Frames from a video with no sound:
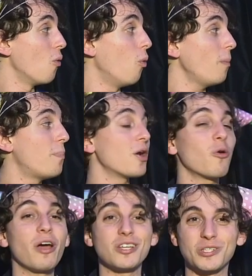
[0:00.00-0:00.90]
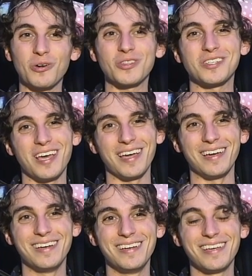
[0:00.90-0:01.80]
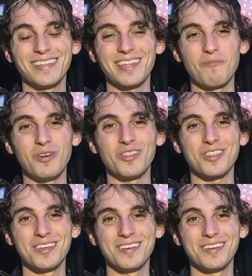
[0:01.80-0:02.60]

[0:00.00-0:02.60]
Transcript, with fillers: what better way to start the day than with